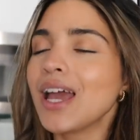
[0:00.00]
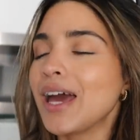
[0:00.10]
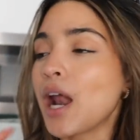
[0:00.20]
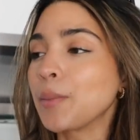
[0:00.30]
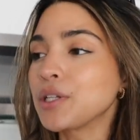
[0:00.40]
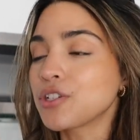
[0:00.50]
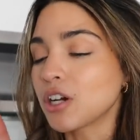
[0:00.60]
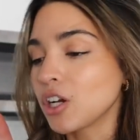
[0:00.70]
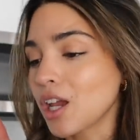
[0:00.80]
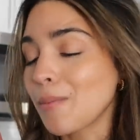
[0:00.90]
And I'm gonna
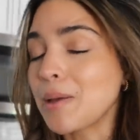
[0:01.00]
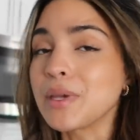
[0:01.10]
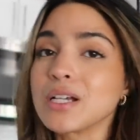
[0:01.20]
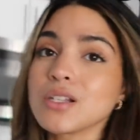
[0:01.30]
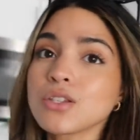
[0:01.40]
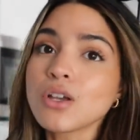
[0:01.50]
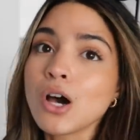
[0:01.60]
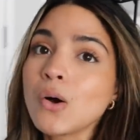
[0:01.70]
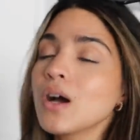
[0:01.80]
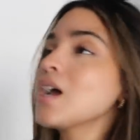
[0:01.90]
start cooking my meal.
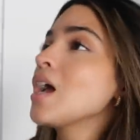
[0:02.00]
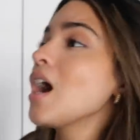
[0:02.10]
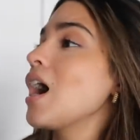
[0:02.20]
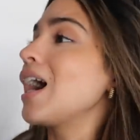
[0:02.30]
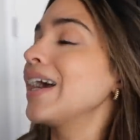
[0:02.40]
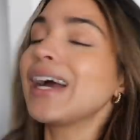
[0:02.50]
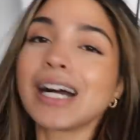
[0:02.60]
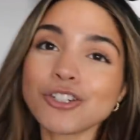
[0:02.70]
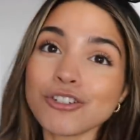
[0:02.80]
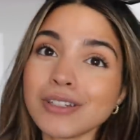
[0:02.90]
So I
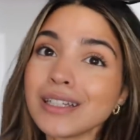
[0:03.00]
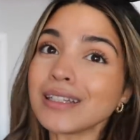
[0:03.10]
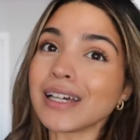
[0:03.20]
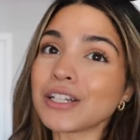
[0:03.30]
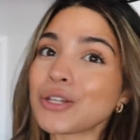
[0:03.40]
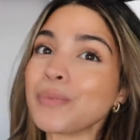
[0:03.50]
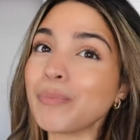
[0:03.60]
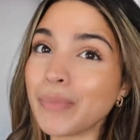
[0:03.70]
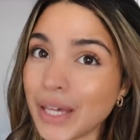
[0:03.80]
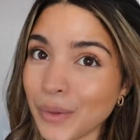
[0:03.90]
actually like to
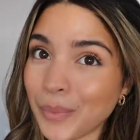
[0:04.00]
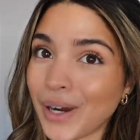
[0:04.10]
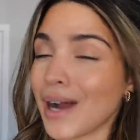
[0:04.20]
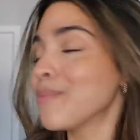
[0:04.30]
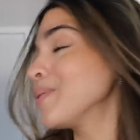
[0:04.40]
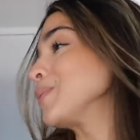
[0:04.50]
meal prep,